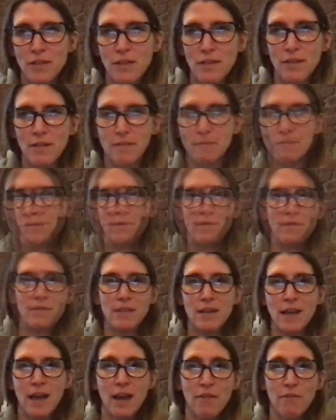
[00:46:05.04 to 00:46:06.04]
to
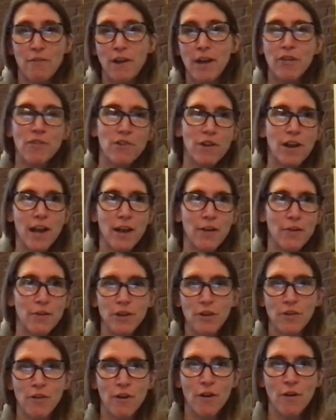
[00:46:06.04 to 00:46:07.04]
to kind of recreate on
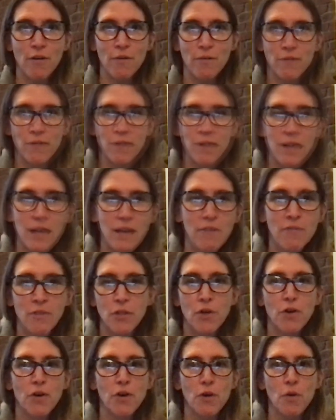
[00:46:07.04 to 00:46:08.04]
your own, even
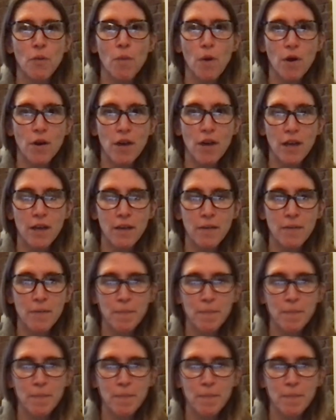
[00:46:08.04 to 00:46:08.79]
though you're working.